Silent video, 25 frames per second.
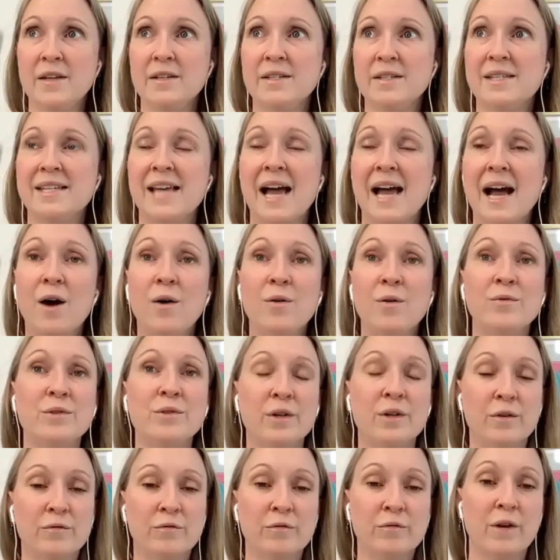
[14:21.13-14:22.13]
The
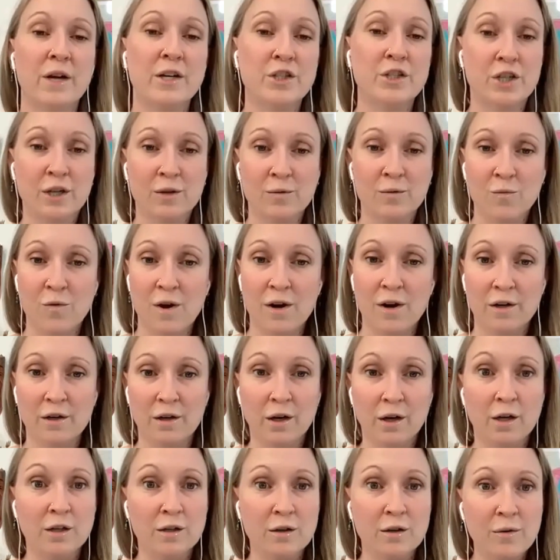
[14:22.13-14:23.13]
sound of rushing
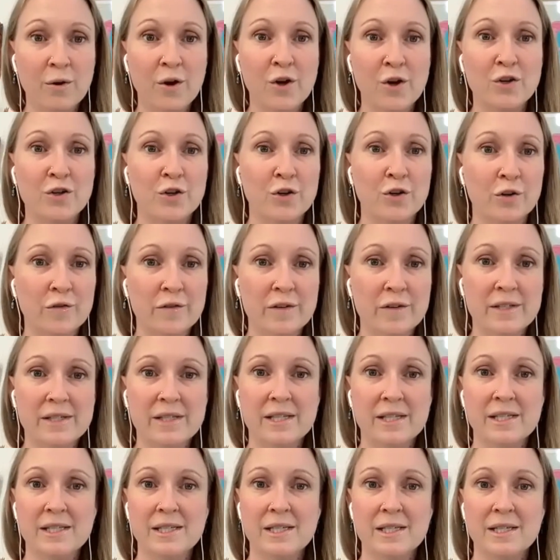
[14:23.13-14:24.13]
water. You know, our nervous
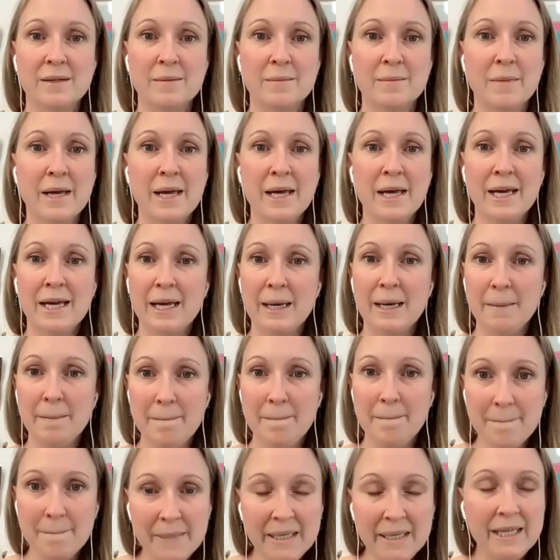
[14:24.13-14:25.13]
system
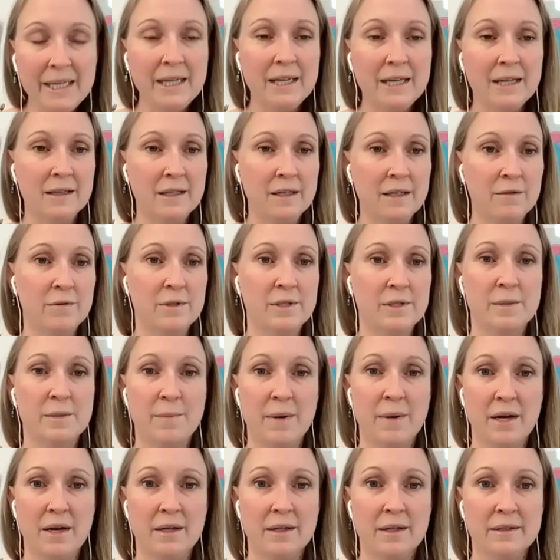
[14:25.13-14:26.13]
immediately
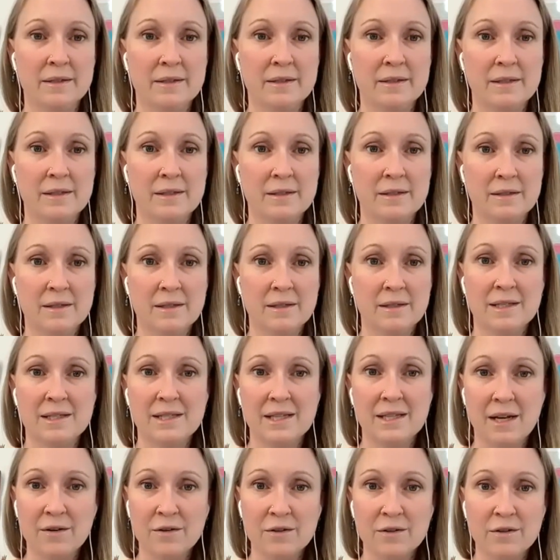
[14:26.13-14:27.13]
responds to the
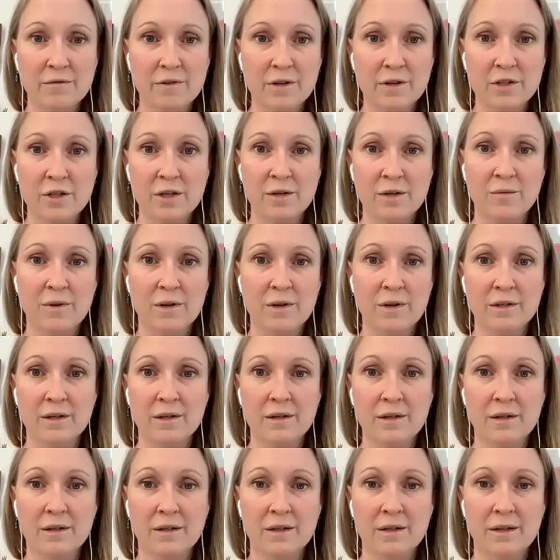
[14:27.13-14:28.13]
sound of rushing
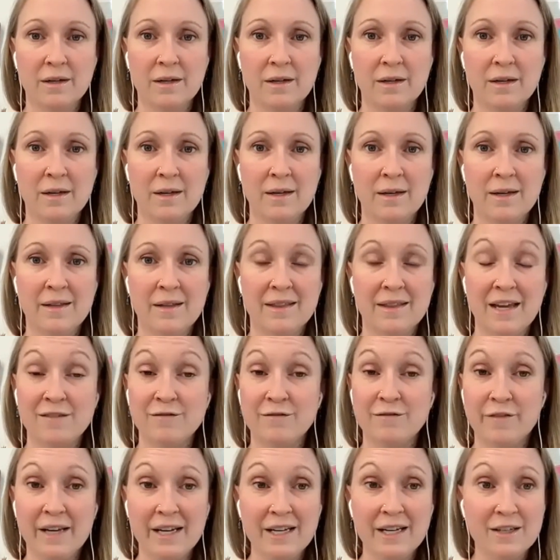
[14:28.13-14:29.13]
water.
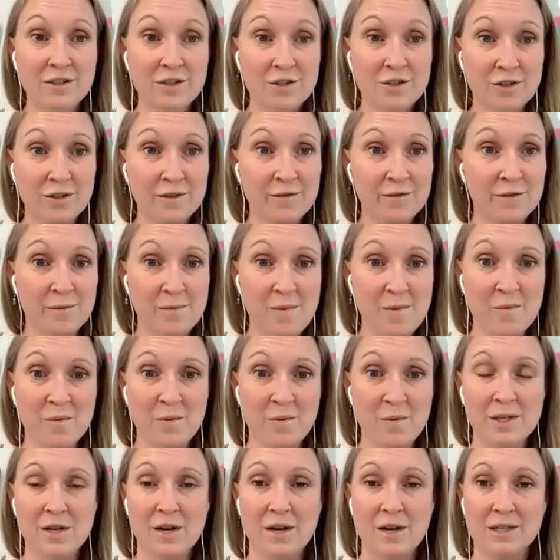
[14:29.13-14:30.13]
That vagus nerve, you
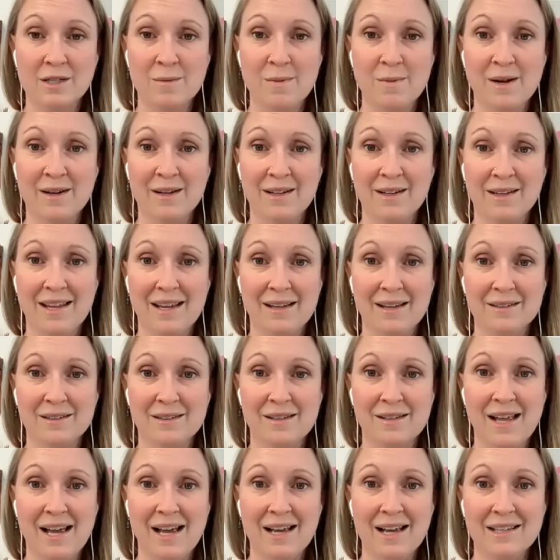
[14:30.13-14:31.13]
remember we talked about it
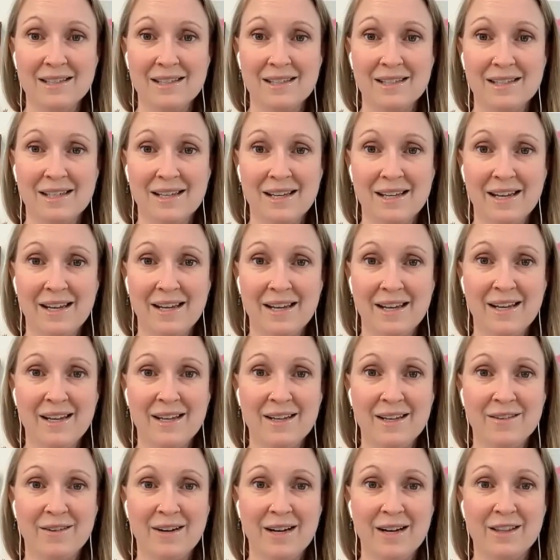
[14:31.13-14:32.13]
last class,
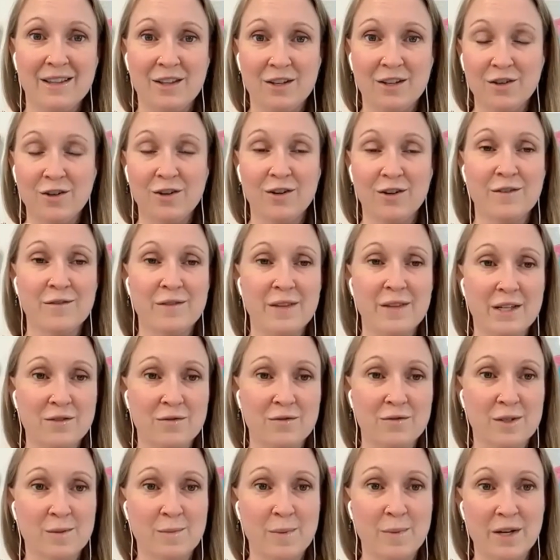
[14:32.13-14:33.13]
right? The nerve
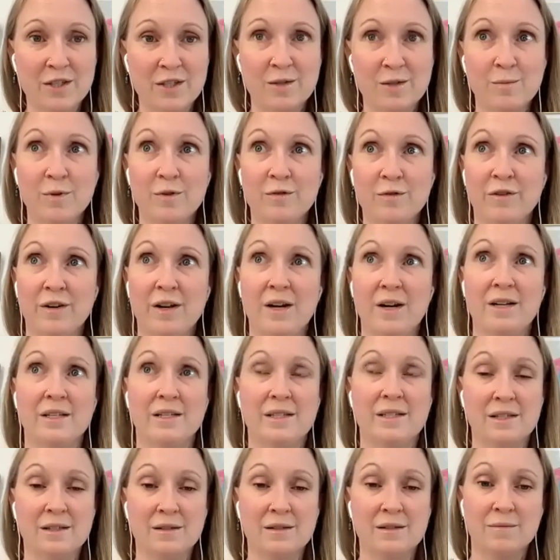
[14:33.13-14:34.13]
that's responsible for
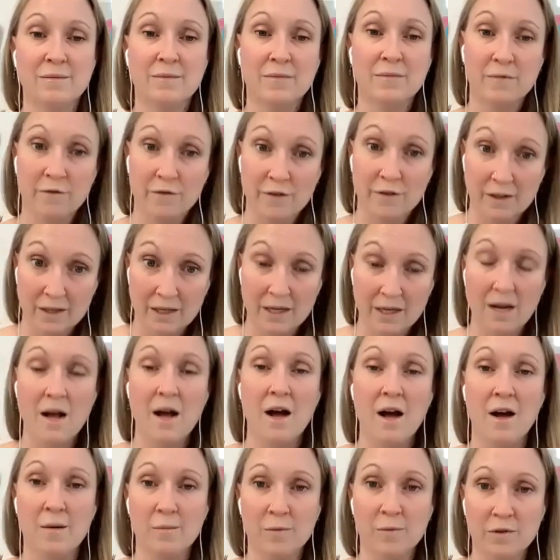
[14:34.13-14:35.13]
us feeling
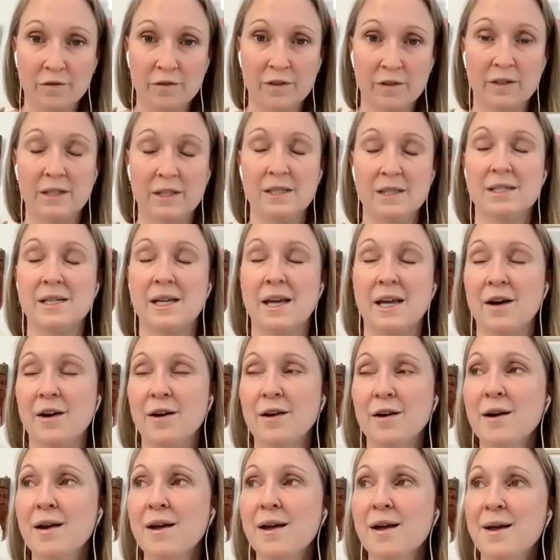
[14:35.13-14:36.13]
calm or feeling
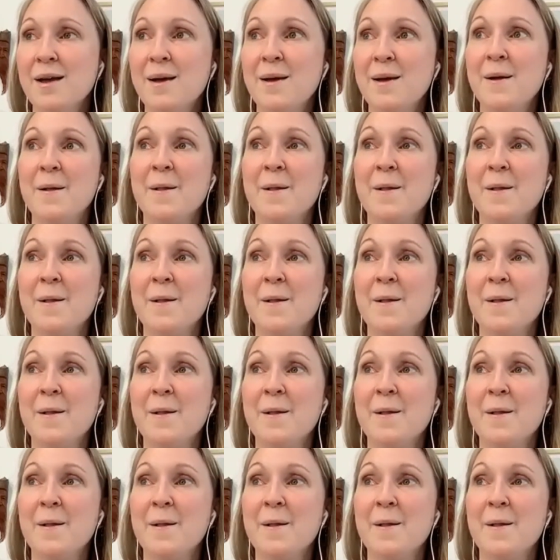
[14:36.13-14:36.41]
scared.